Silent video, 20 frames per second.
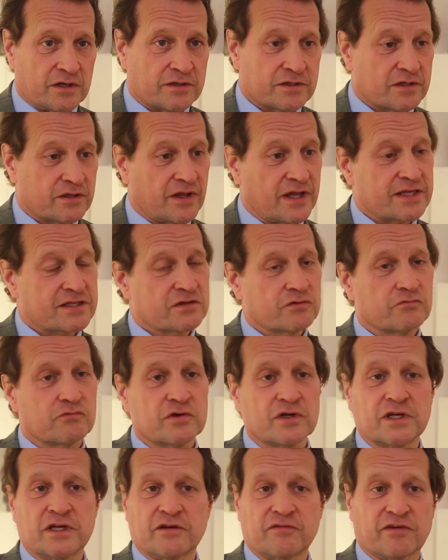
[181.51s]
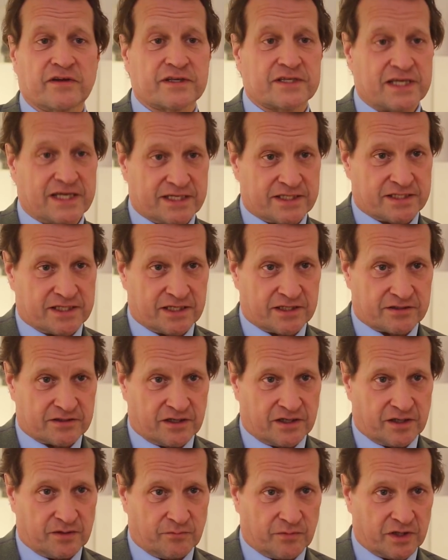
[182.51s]
And so that's a really fantastic
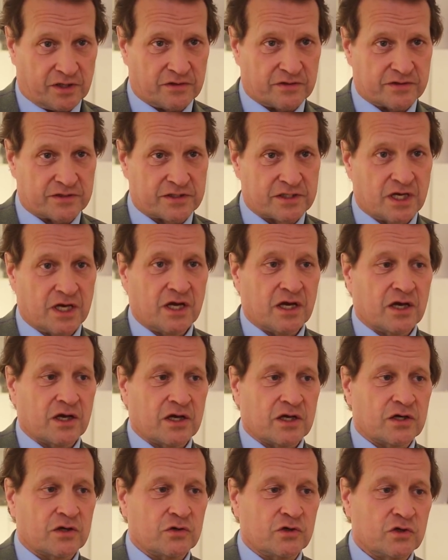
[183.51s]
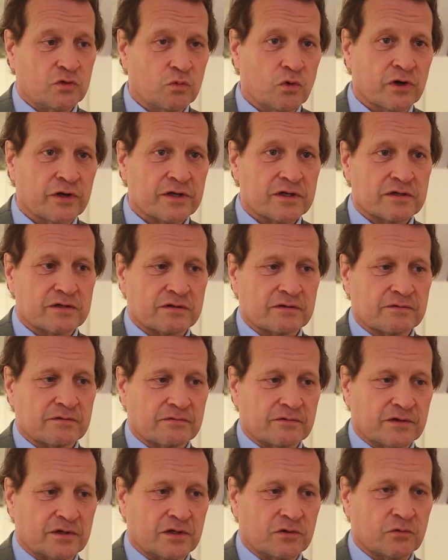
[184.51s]
sign because you want
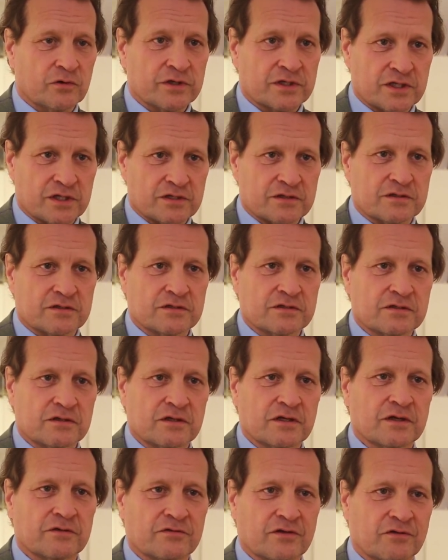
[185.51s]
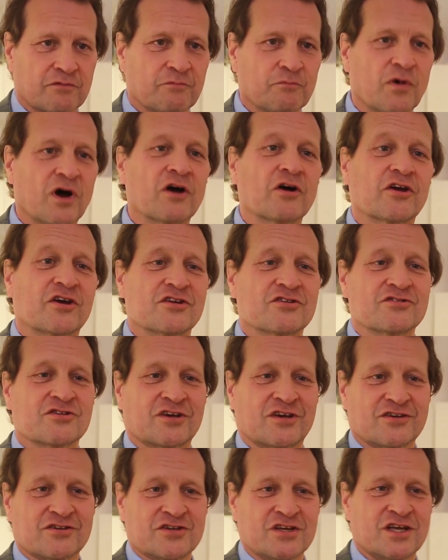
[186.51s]
you want it, the, the market
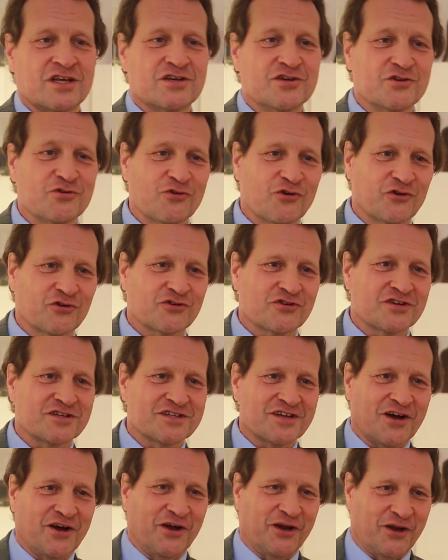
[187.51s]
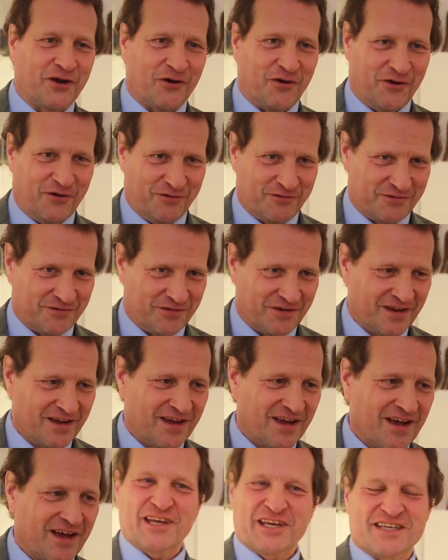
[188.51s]
to continue, not to die off.
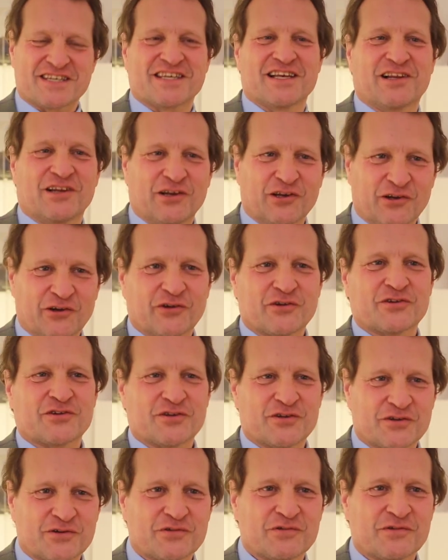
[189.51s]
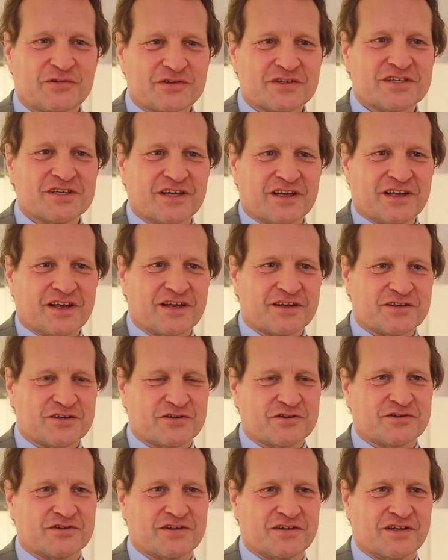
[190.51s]
And I sell a lot to, uh,
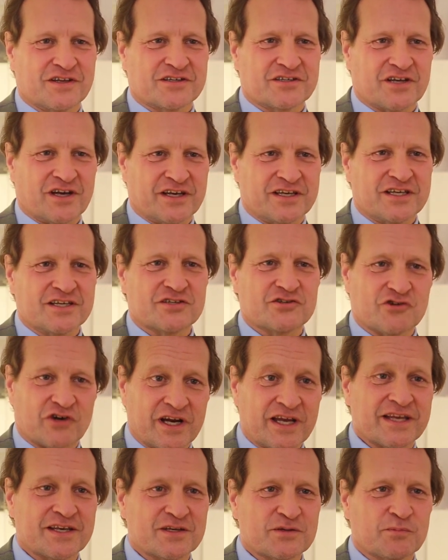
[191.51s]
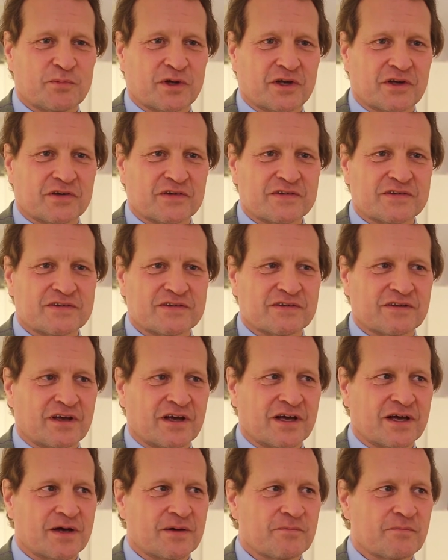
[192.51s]
to the Chinese trade because
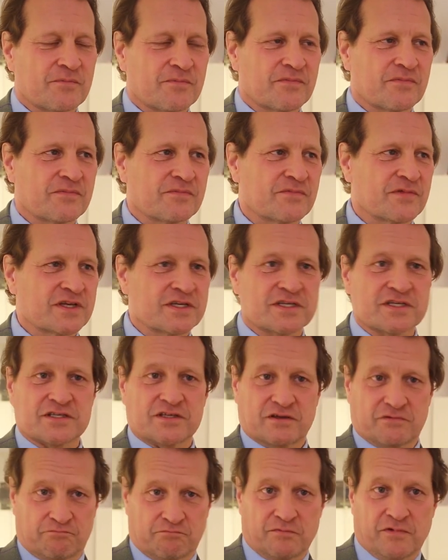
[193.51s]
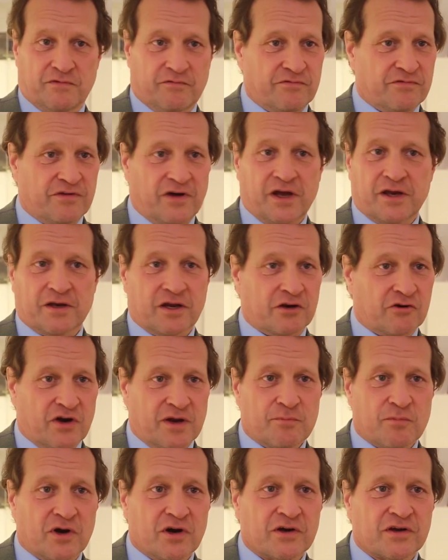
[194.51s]
um, this is a, fine, a
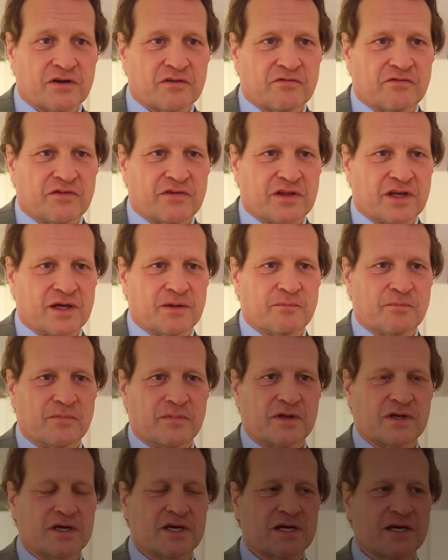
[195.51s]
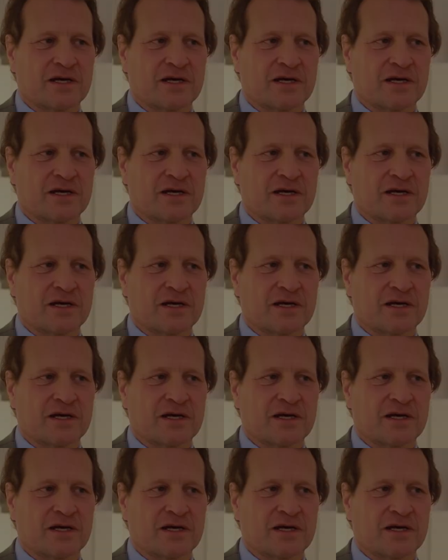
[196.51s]
great market for them.